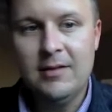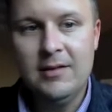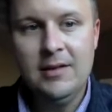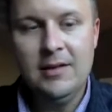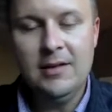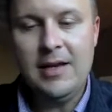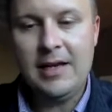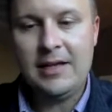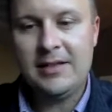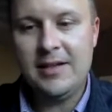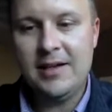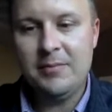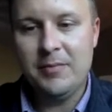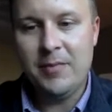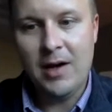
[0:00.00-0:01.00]
Next
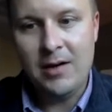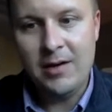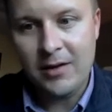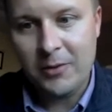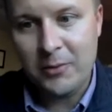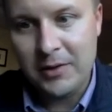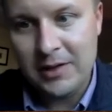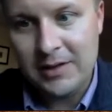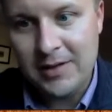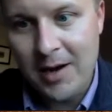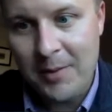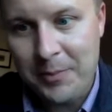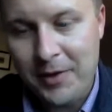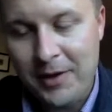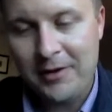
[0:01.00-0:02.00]
up, another one that's
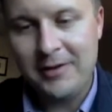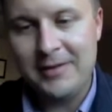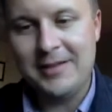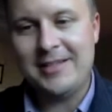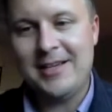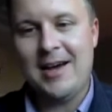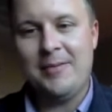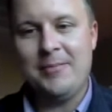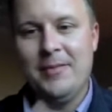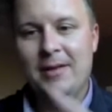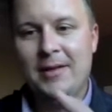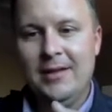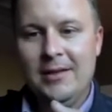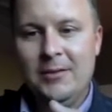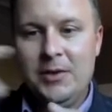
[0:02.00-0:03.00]
up there in the top.
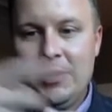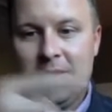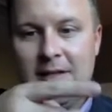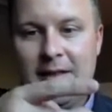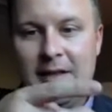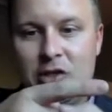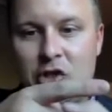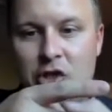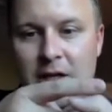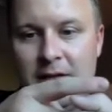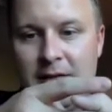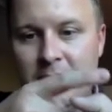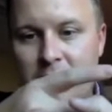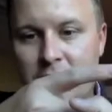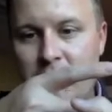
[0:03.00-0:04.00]
We just had that G.
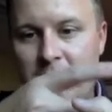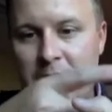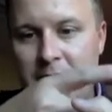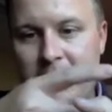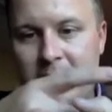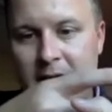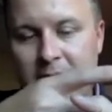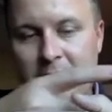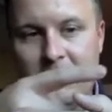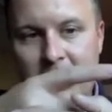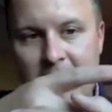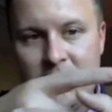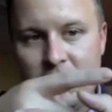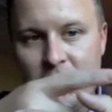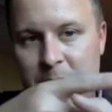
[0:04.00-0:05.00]
There's G right there. Our
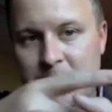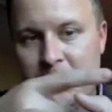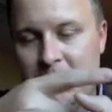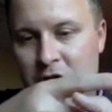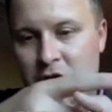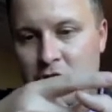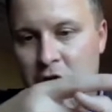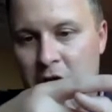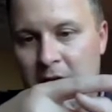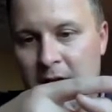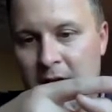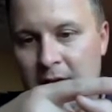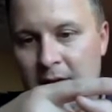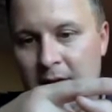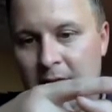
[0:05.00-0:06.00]
last sharp's on this G.
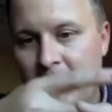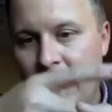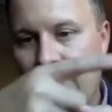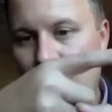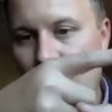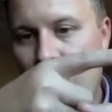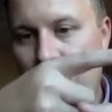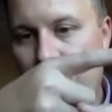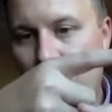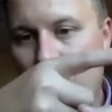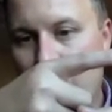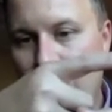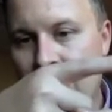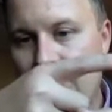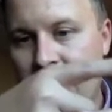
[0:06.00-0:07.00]
I go up
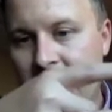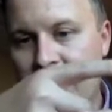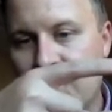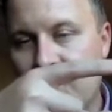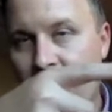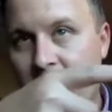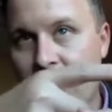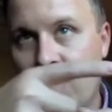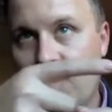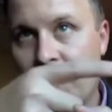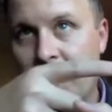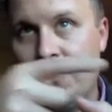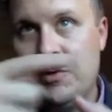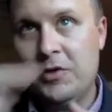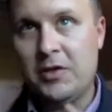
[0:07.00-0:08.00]
one and I start over
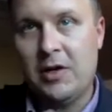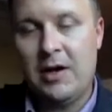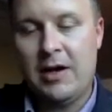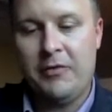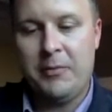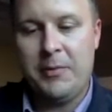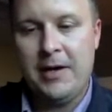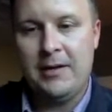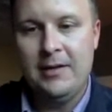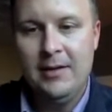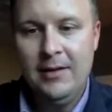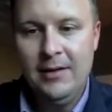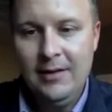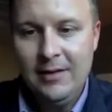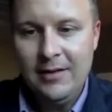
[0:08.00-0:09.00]
the musical alphabet.
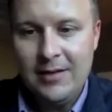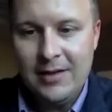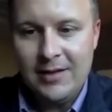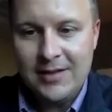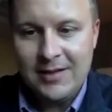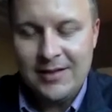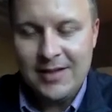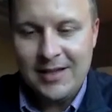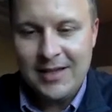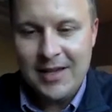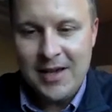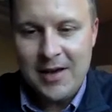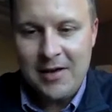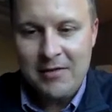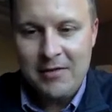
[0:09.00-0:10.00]
This is the key
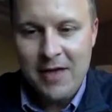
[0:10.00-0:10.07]
of